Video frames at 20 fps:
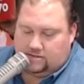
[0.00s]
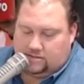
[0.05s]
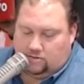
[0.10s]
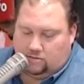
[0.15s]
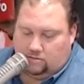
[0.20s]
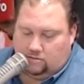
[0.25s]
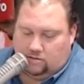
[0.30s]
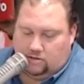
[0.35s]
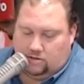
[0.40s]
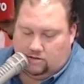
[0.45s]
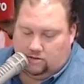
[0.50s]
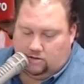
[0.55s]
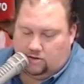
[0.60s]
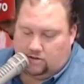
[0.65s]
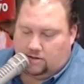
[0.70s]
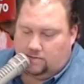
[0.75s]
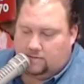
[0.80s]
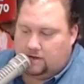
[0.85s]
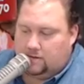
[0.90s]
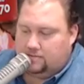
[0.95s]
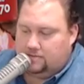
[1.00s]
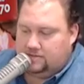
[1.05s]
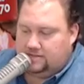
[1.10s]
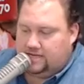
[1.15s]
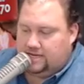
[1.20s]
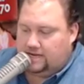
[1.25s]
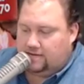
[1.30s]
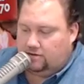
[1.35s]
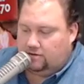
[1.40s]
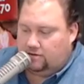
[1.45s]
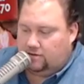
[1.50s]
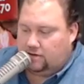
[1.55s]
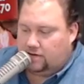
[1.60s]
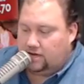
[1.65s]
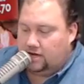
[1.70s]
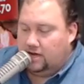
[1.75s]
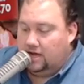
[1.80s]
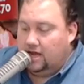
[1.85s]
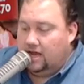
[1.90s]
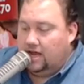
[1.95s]
So look him up and take a look.
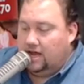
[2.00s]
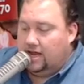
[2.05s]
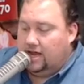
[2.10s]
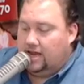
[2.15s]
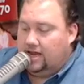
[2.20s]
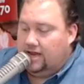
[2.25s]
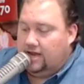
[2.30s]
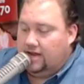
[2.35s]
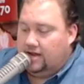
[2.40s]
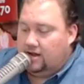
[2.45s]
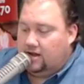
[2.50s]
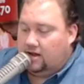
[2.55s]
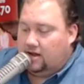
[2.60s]
He